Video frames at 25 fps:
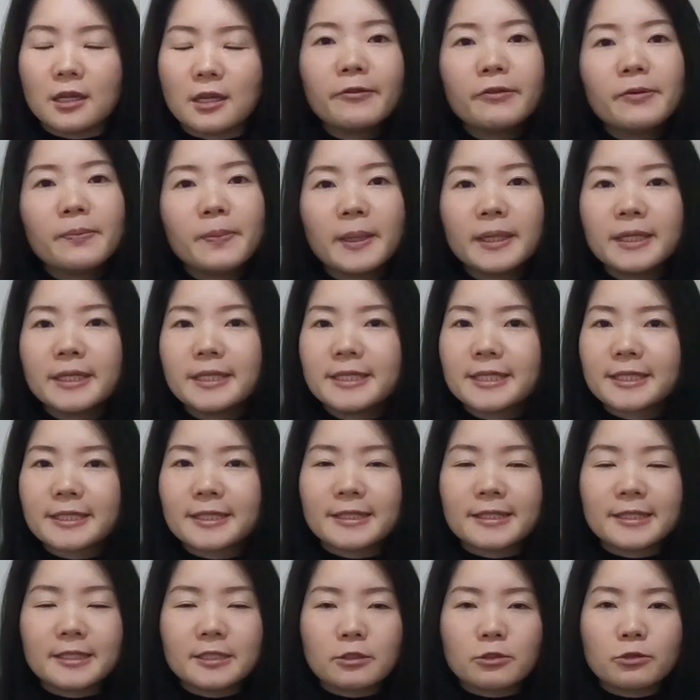Everybody
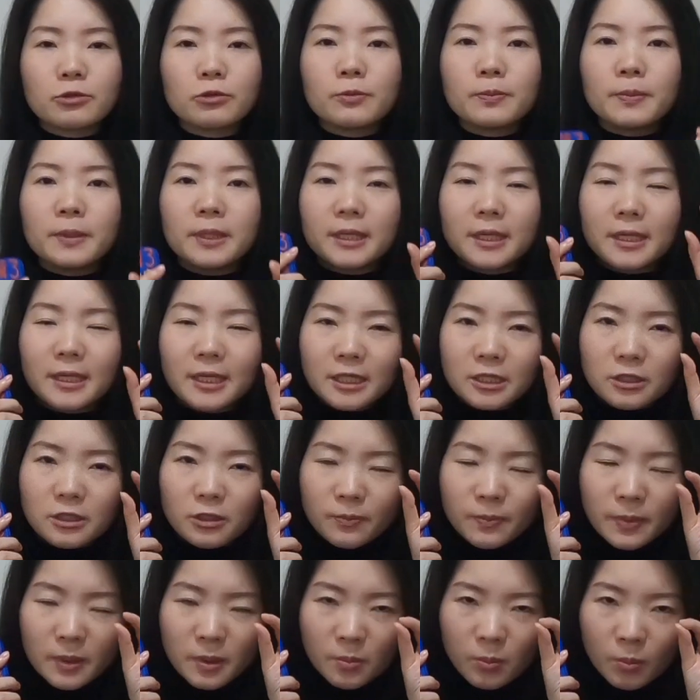just needs to be a little
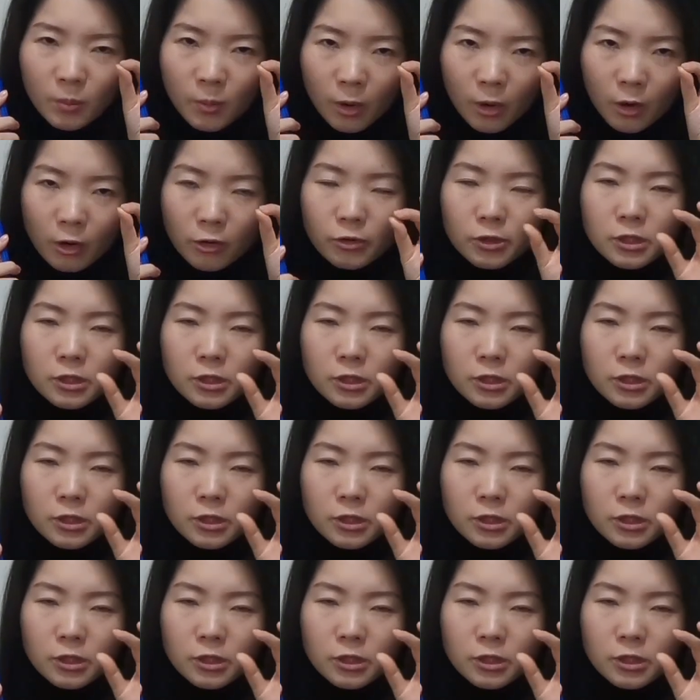bit more